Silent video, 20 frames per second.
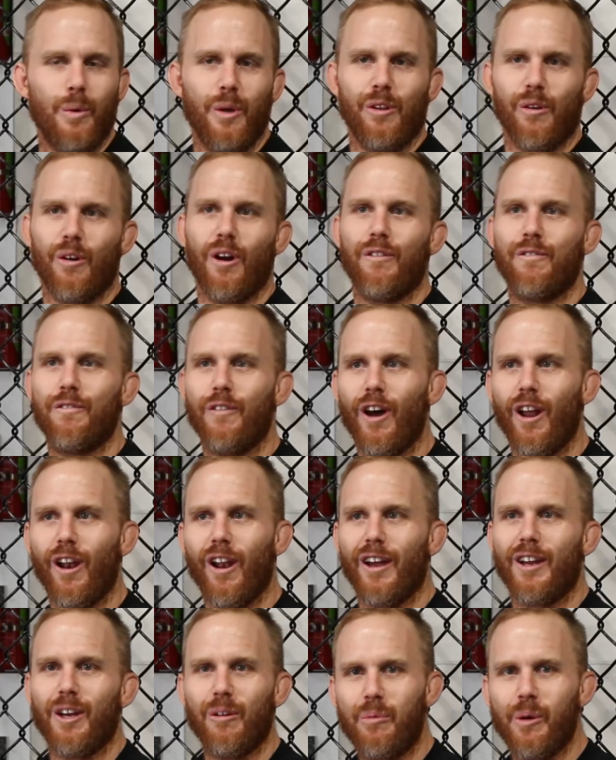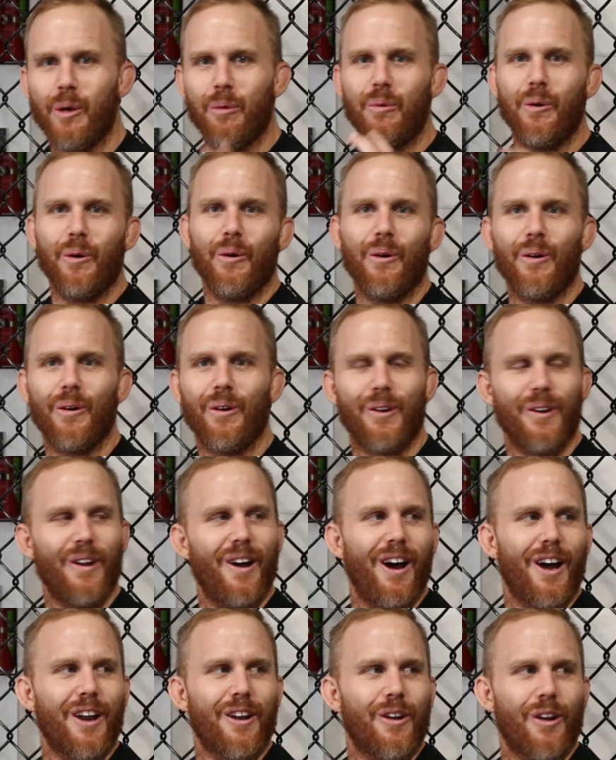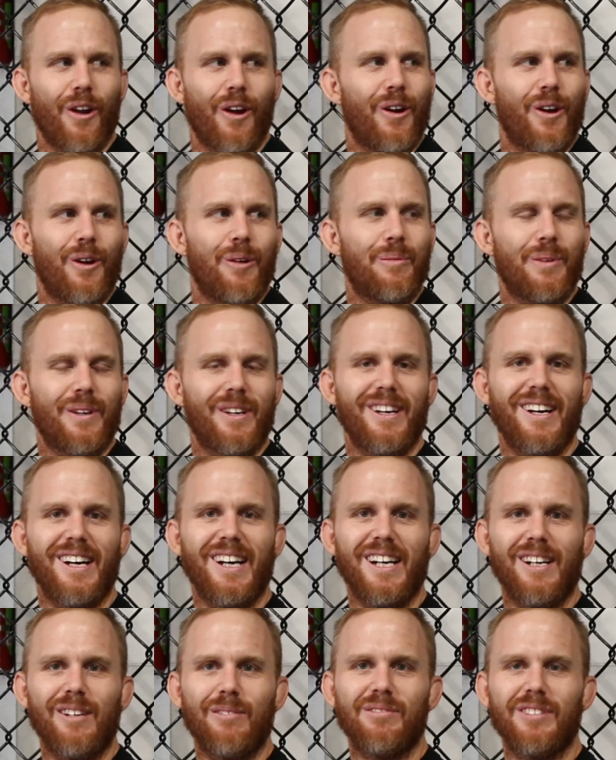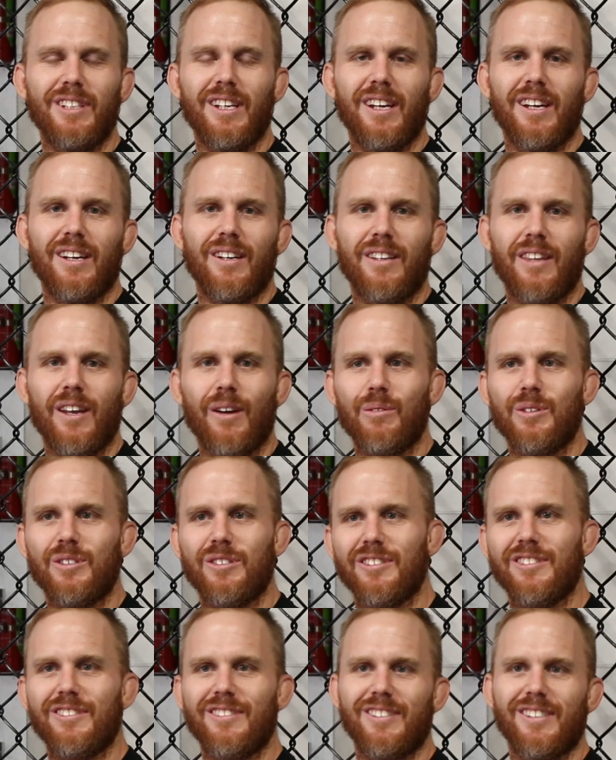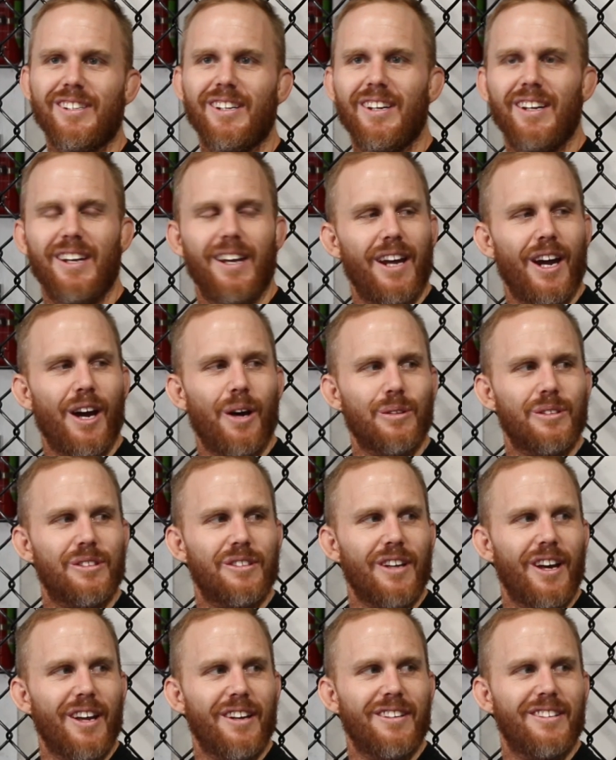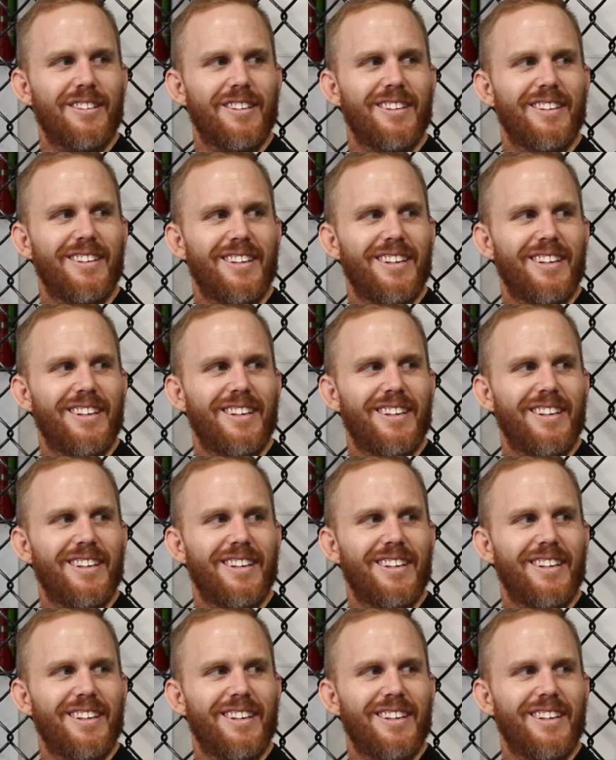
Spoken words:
Whether I fight like a pit bull or not, I don't know. But that was just how it started.